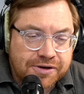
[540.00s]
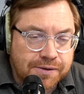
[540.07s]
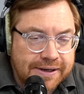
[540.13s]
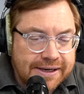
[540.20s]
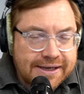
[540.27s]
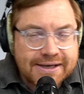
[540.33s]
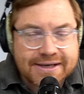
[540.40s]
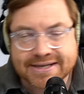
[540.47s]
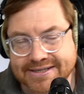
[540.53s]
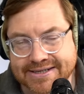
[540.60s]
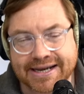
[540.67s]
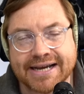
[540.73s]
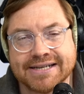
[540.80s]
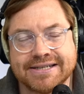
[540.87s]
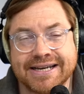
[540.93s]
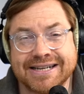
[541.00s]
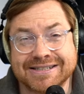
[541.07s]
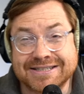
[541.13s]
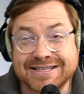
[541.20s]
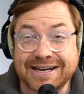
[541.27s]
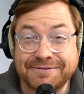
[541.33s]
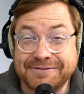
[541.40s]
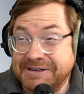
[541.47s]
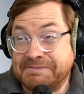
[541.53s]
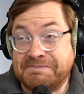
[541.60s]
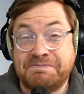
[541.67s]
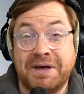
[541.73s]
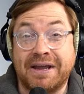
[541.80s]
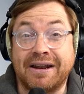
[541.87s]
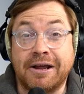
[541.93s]
or CATL stuff.
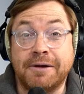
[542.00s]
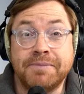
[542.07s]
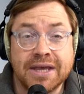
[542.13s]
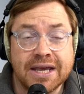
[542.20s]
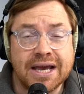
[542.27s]
I don't know.